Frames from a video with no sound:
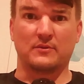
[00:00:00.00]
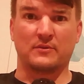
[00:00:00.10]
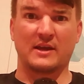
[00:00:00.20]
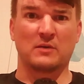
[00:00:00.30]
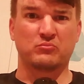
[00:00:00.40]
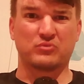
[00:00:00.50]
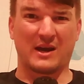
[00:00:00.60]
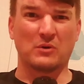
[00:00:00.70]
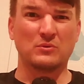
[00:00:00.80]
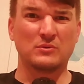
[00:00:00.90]
They are
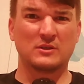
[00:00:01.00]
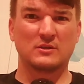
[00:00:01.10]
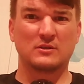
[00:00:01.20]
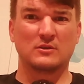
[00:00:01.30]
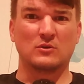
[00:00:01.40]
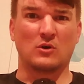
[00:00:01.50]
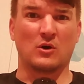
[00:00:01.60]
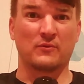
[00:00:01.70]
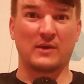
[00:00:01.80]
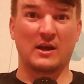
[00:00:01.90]
proud
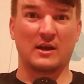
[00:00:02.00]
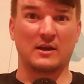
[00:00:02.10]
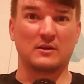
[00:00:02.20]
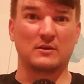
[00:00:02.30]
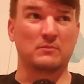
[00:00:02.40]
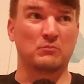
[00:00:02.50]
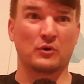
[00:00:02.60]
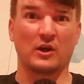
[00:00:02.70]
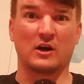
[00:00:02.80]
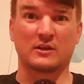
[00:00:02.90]
of their
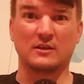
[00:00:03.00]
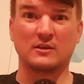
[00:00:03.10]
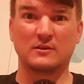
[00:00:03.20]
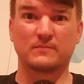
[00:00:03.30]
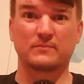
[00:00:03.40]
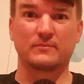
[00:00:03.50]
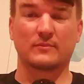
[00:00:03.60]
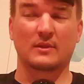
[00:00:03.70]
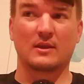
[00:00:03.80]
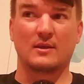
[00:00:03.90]
monarchy
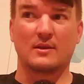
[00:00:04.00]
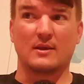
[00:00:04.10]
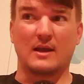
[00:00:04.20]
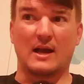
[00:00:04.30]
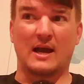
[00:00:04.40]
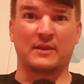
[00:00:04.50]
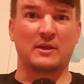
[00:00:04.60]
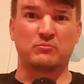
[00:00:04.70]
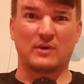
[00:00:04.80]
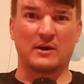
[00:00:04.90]
and
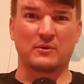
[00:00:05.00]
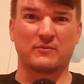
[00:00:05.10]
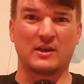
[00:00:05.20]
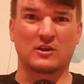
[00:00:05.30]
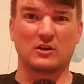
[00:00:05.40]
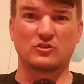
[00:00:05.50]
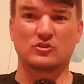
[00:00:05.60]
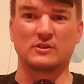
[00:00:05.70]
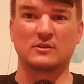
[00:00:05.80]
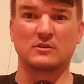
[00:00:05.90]
they're proud of their
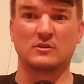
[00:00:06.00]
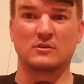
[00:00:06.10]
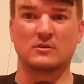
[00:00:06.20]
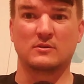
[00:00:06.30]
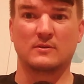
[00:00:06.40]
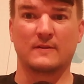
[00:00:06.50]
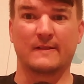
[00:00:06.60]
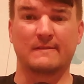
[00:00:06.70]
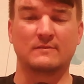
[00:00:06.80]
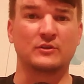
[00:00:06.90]
country.
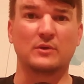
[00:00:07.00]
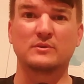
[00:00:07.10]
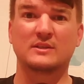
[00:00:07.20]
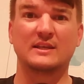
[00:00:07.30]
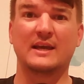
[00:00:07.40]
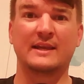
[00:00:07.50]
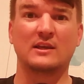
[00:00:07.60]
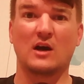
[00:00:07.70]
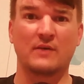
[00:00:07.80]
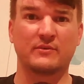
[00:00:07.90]
You don't see
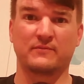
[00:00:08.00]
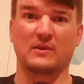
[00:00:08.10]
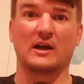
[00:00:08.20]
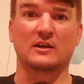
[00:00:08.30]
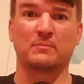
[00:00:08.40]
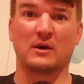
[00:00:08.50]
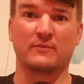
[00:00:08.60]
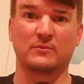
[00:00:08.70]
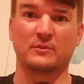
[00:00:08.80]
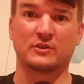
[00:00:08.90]
any other flag
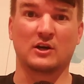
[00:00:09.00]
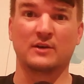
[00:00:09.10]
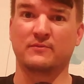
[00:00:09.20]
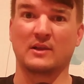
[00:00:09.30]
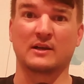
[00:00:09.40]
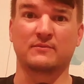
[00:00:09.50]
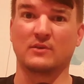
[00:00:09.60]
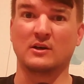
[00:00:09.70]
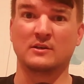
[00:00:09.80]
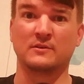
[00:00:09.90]
apart from the Thai flag
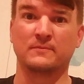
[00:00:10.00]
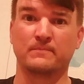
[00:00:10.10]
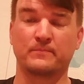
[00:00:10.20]
flying.